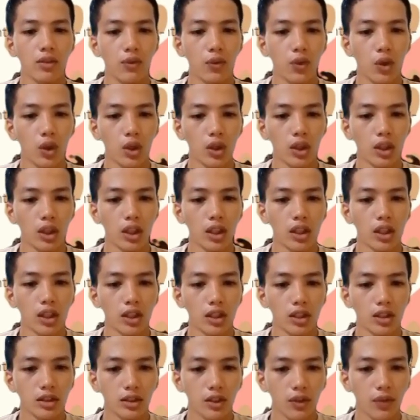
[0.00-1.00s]
4.
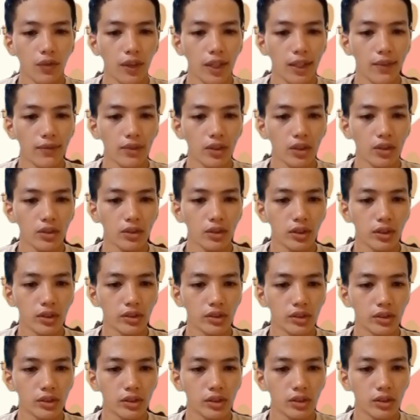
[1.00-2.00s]
The film
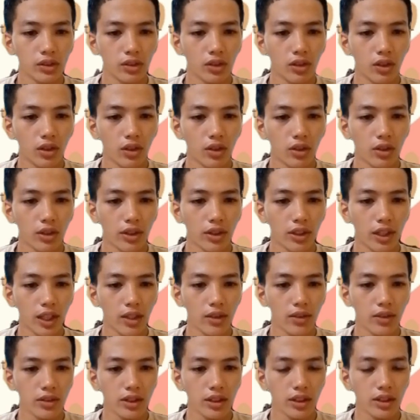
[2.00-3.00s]
condones or
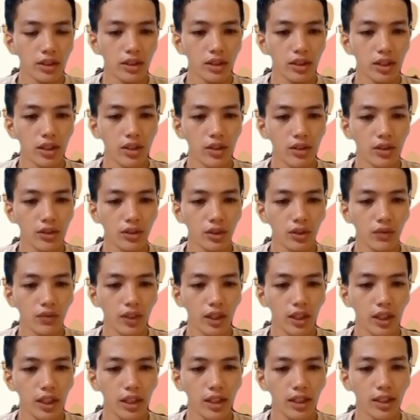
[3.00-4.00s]
encourages the use
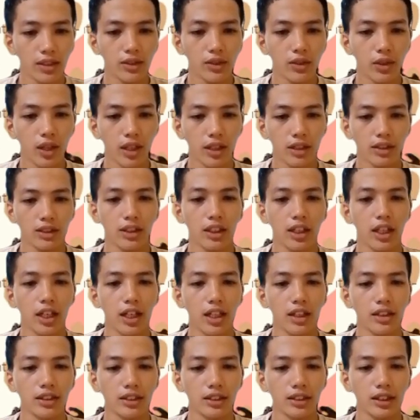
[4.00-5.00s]
of illegal drugs
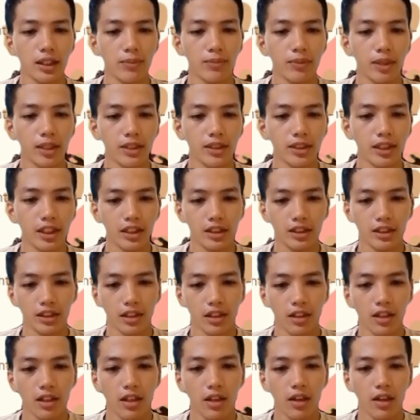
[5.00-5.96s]
and substances.